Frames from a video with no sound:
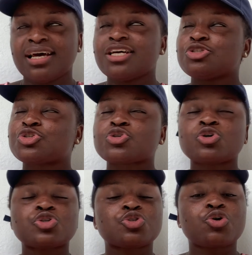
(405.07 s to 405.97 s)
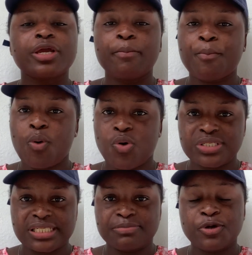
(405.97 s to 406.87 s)
So
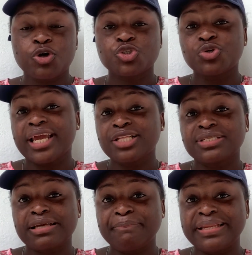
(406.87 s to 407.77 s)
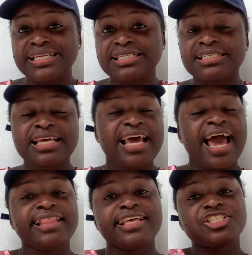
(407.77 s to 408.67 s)
important, because you get to some places
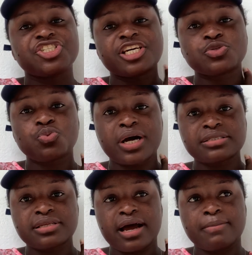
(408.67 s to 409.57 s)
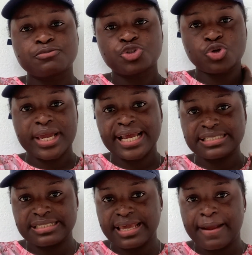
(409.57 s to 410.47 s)
and there's just one socket
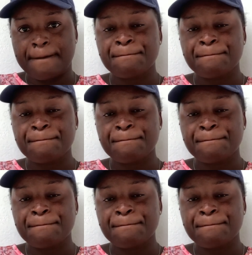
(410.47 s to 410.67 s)
there.